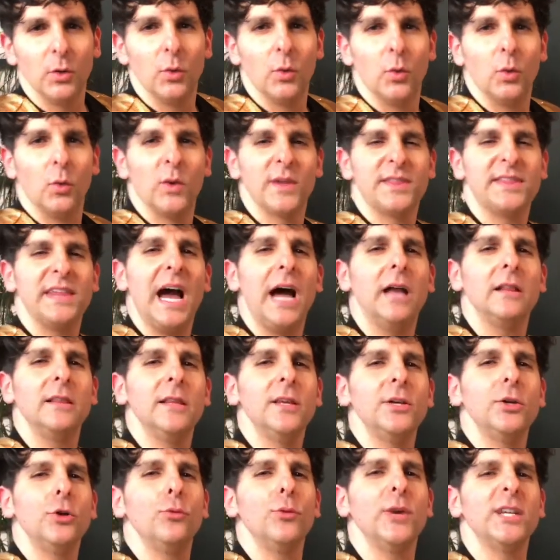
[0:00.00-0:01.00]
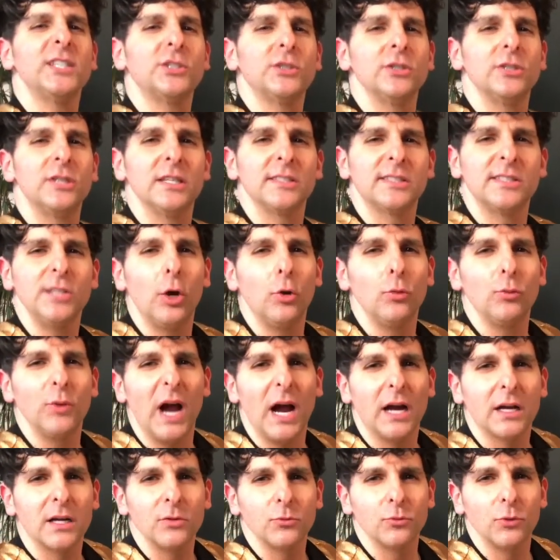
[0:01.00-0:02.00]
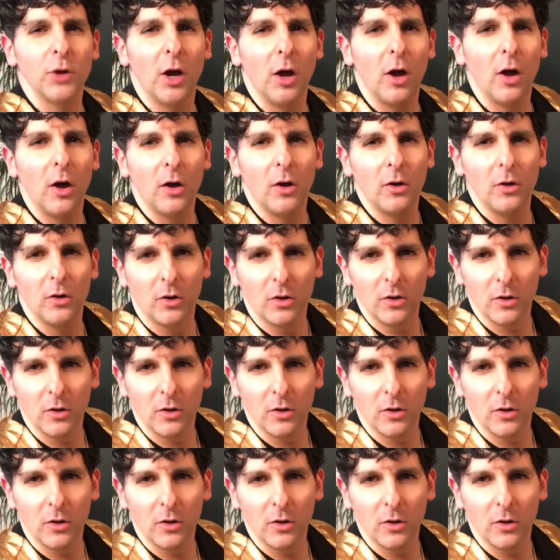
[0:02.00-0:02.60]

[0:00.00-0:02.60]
without Little Richard, there's no rock and roll.